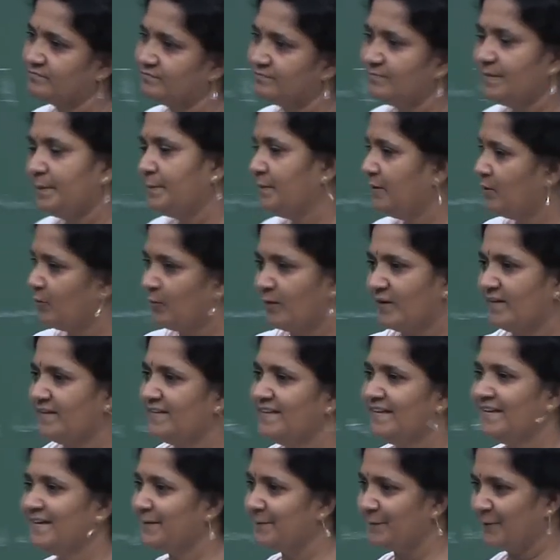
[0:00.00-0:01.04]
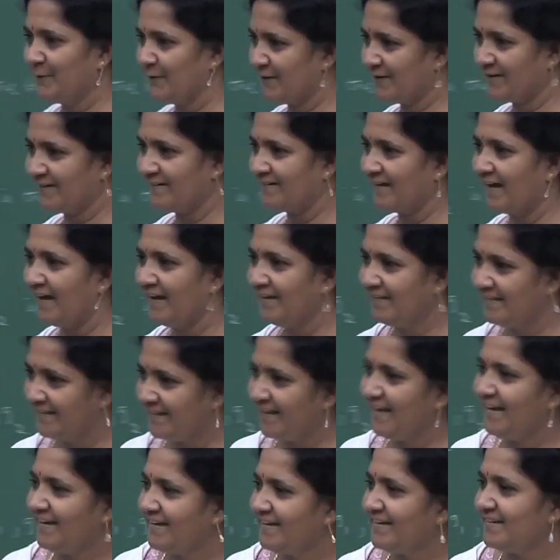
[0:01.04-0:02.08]
Maybe you can think about it. I
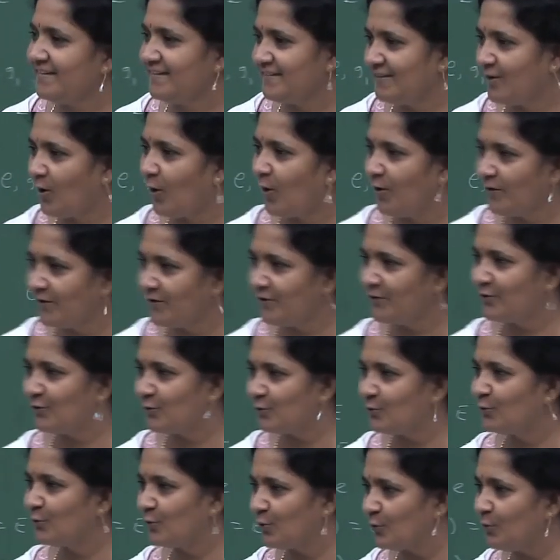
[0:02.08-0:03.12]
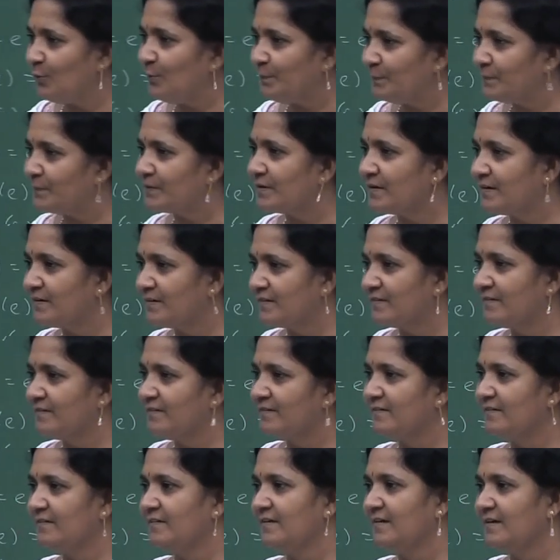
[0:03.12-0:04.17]
think it is the order 2 group,
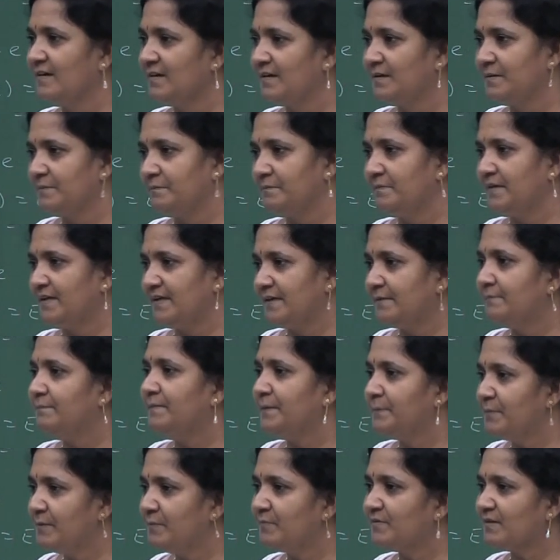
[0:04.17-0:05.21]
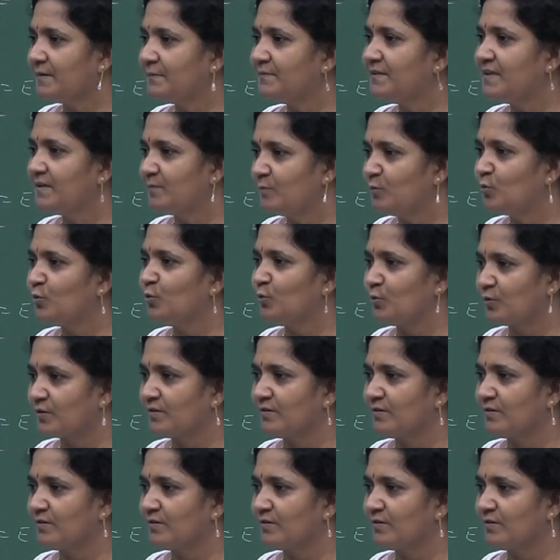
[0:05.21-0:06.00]
but it may be something more.